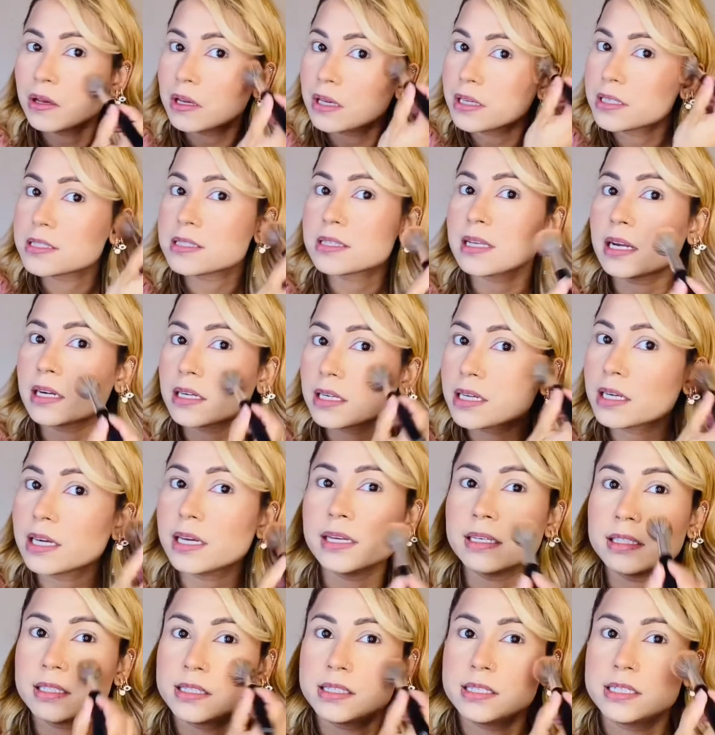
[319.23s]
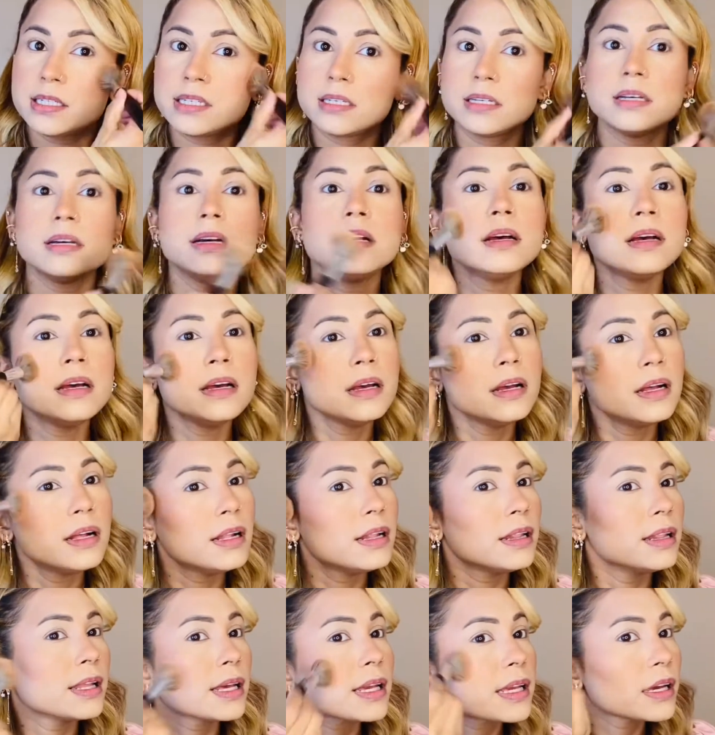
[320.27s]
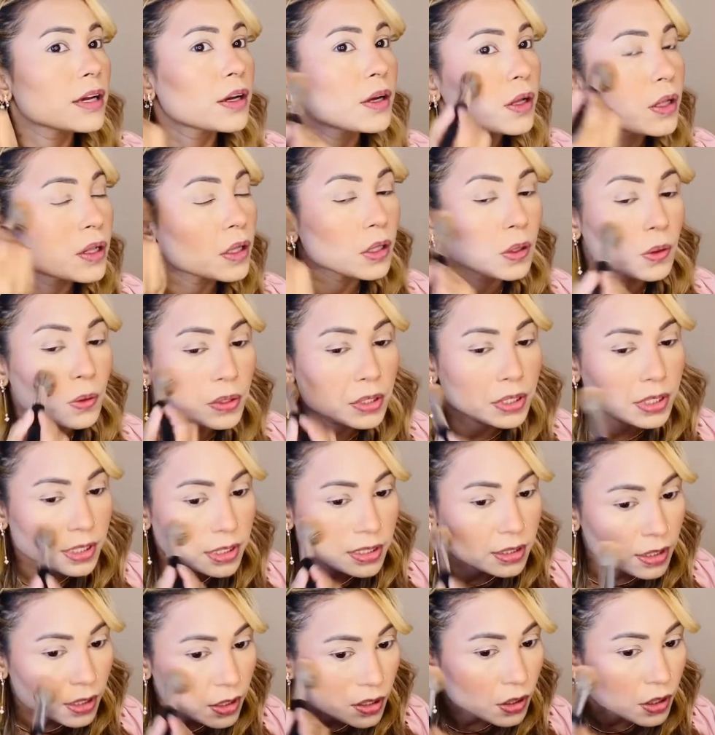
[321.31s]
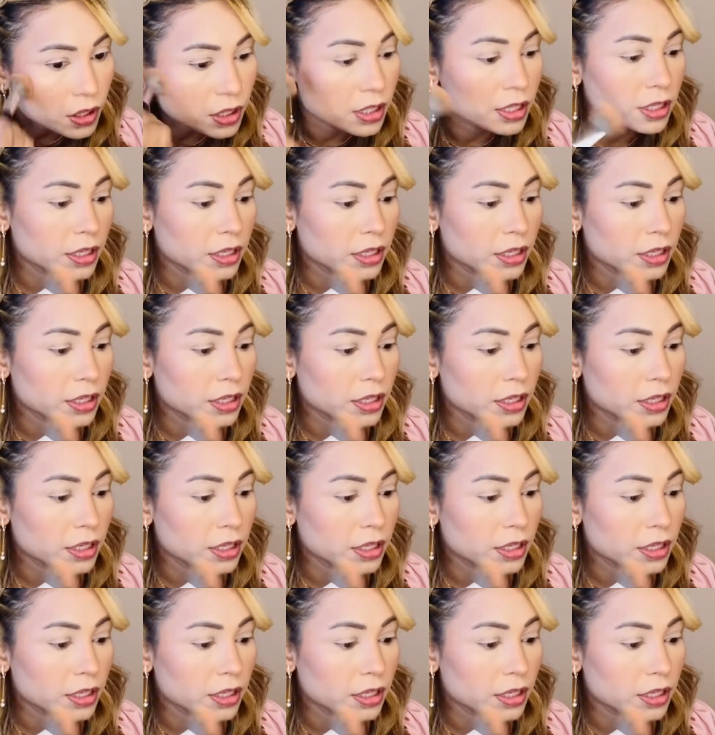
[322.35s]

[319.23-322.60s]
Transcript: sun-kissed, like a glowy look.